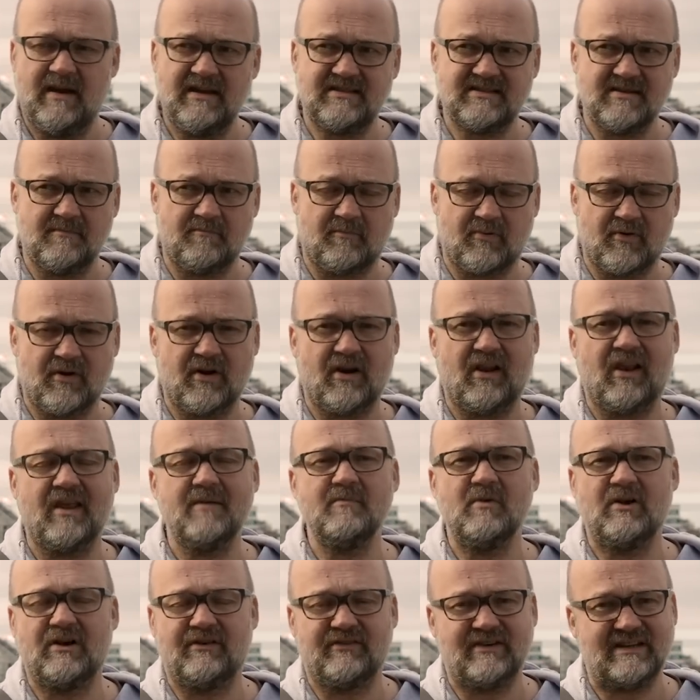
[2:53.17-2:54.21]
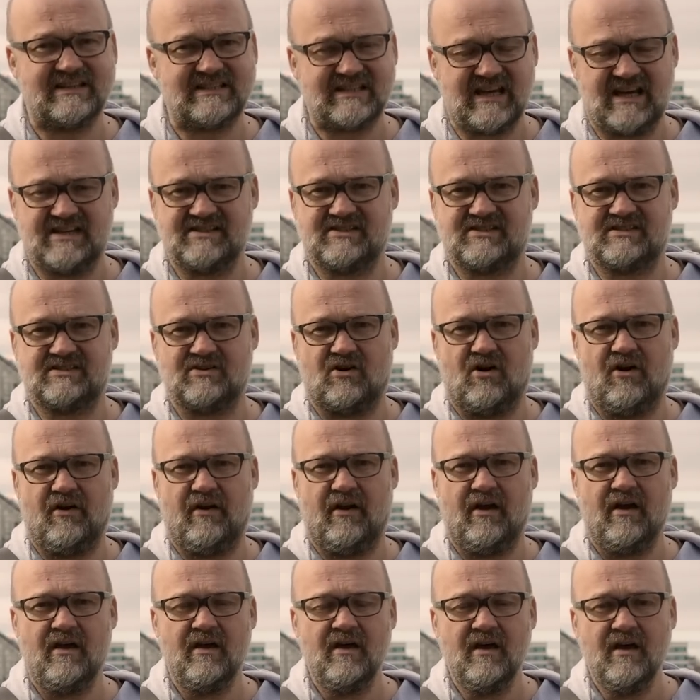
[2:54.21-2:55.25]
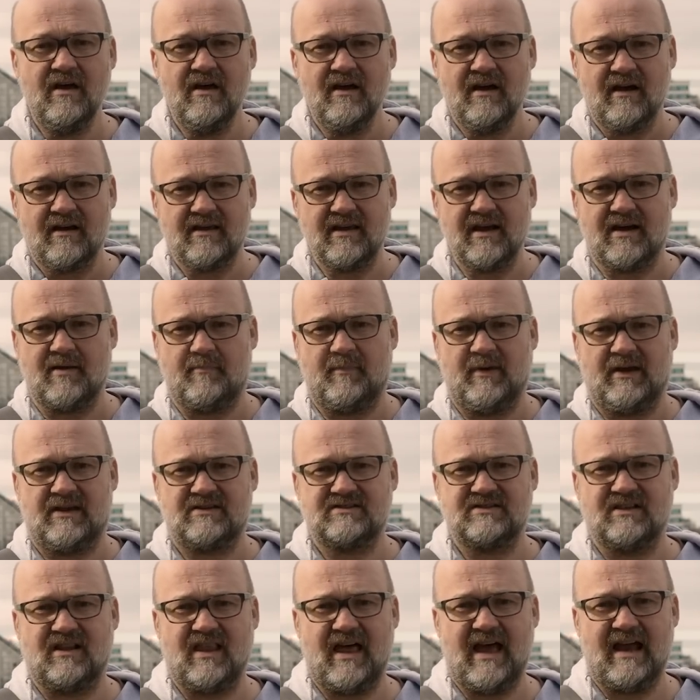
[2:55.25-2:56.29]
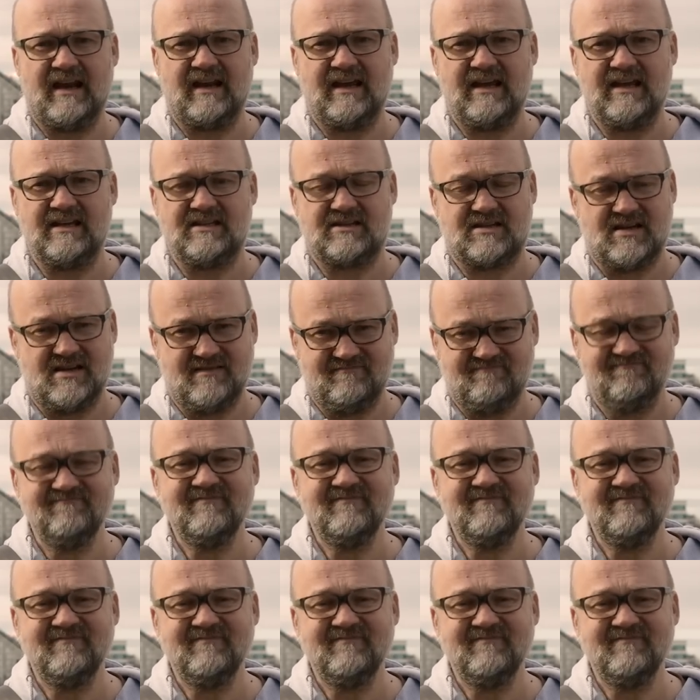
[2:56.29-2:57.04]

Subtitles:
I made some preliminary tests on Gigapixel and it